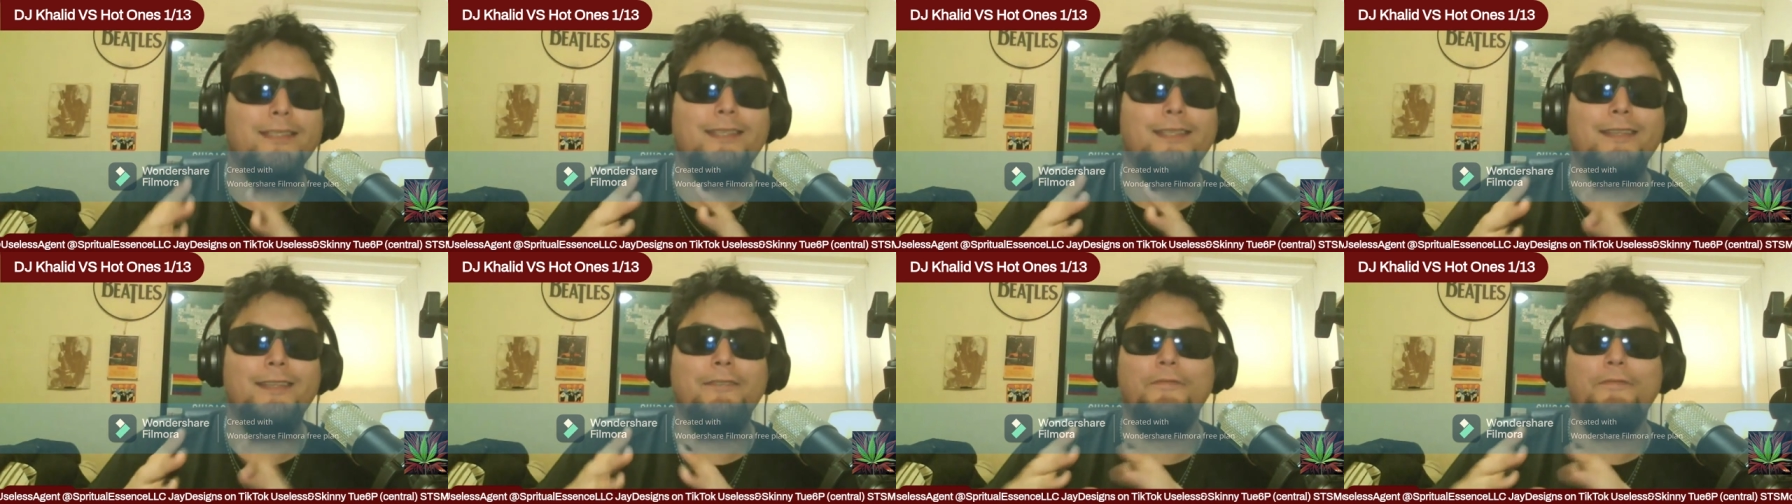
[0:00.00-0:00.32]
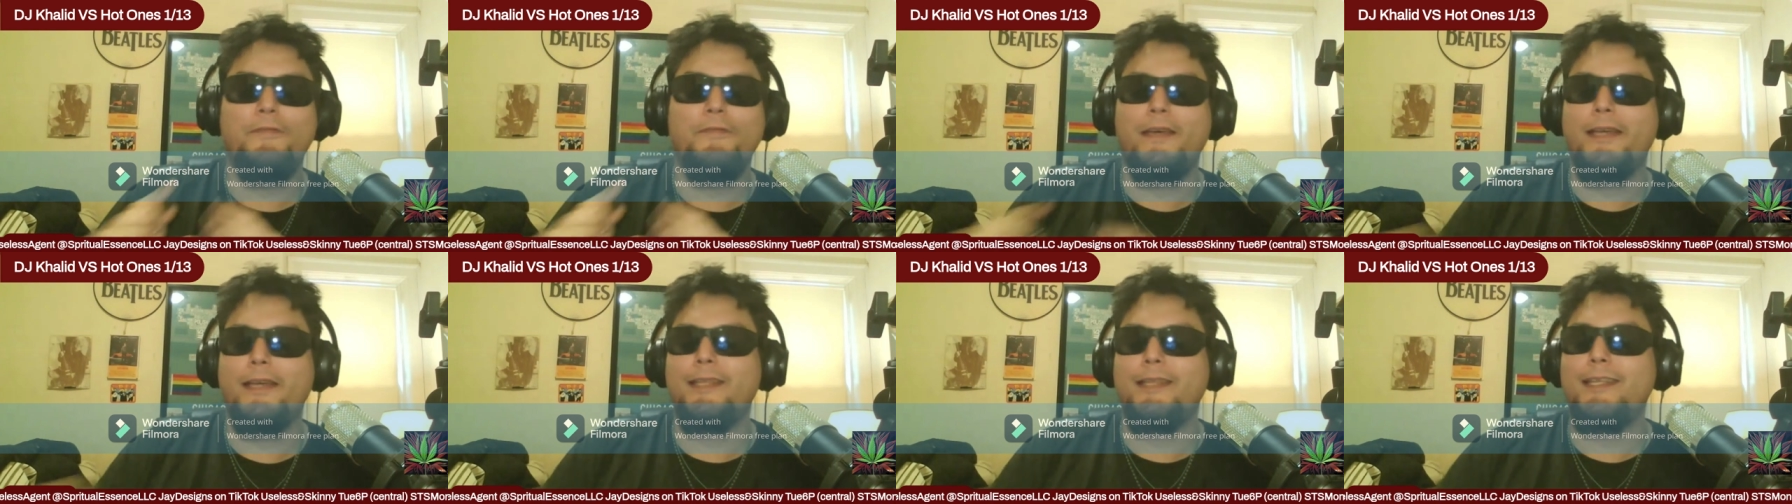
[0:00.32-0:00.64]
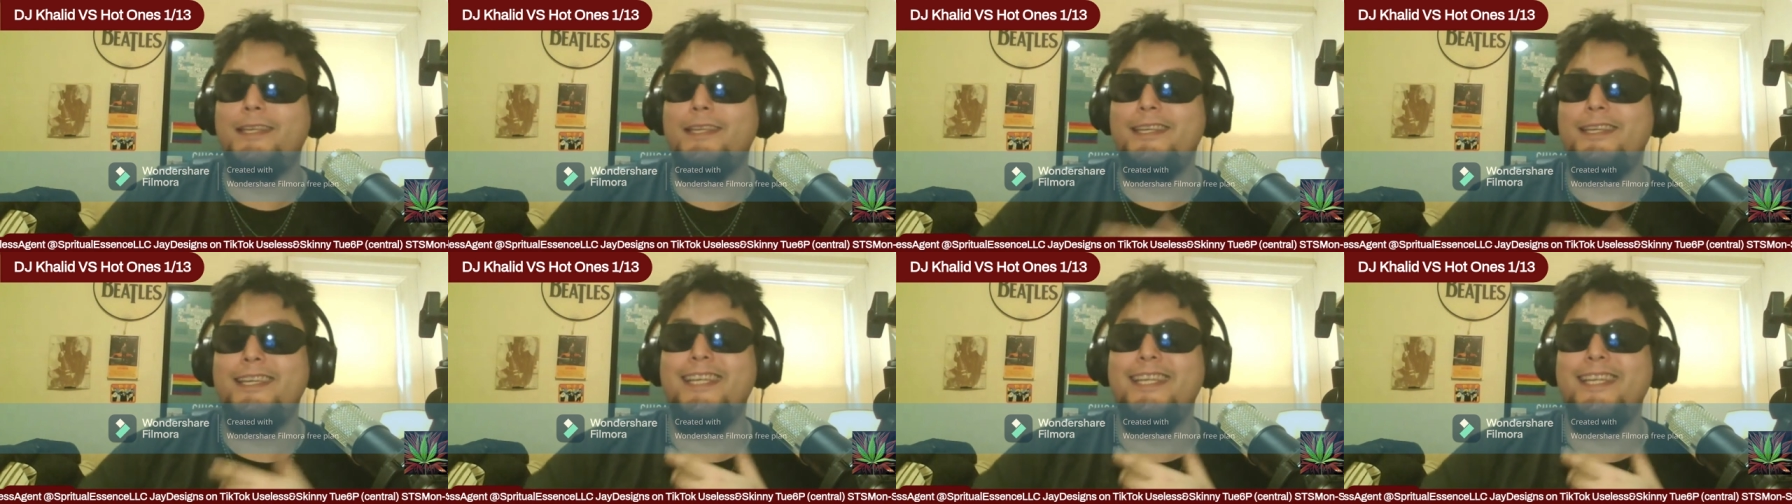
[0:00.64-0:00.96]
of the fact
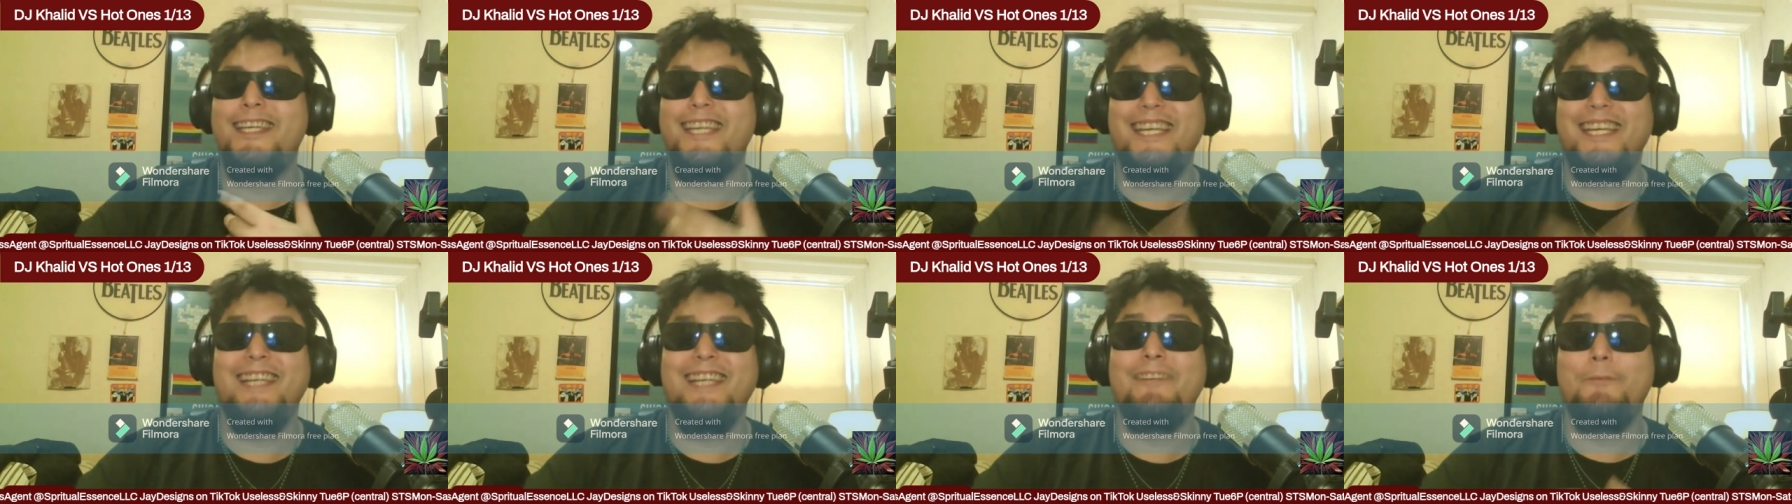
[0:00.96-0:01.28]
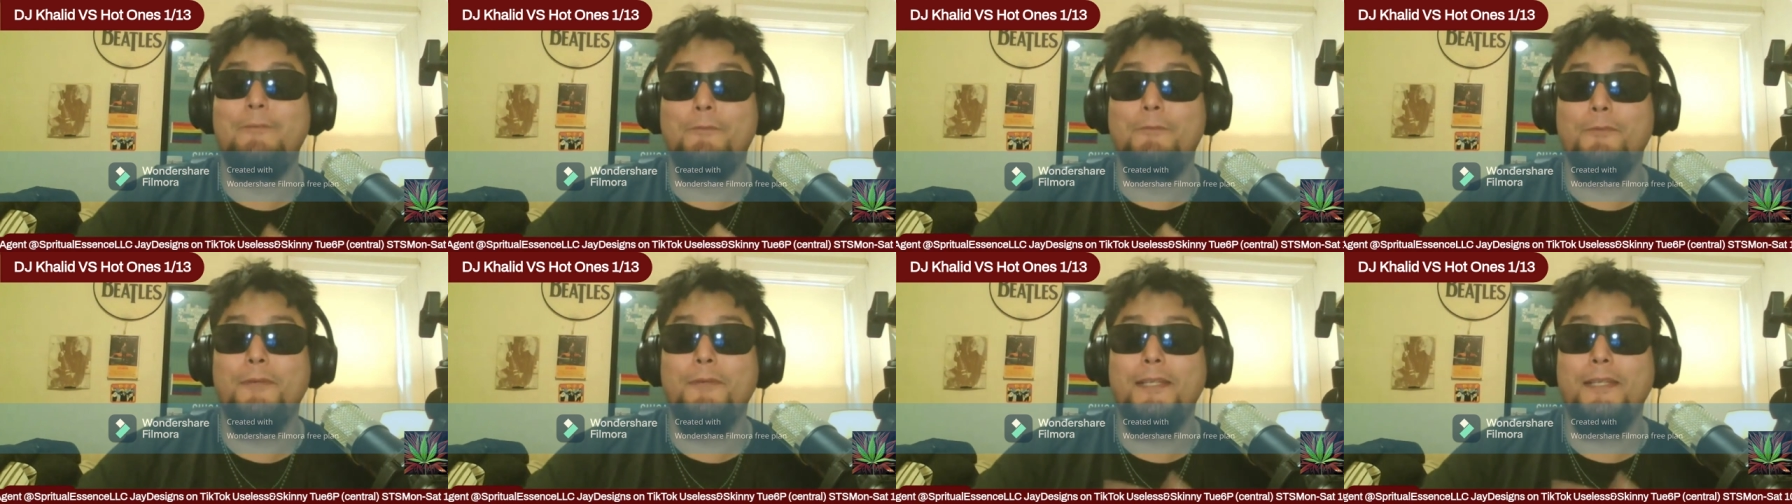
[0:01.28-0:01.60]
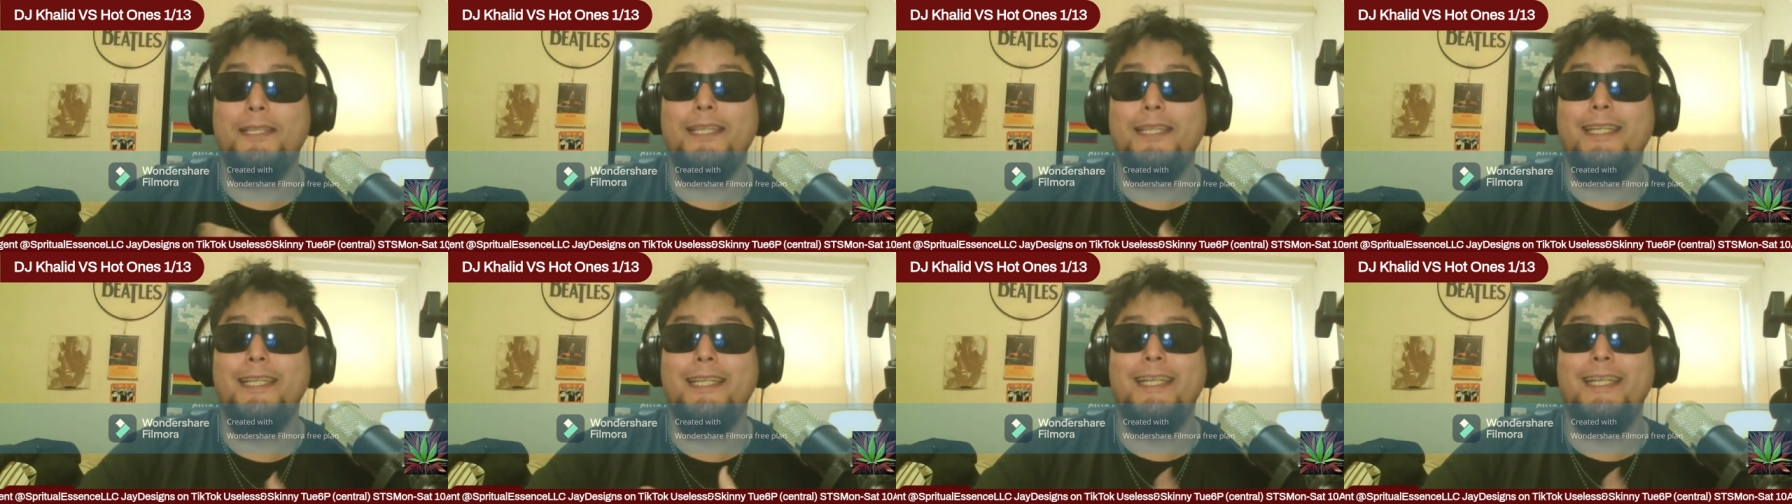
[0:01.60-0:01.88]
that you can't really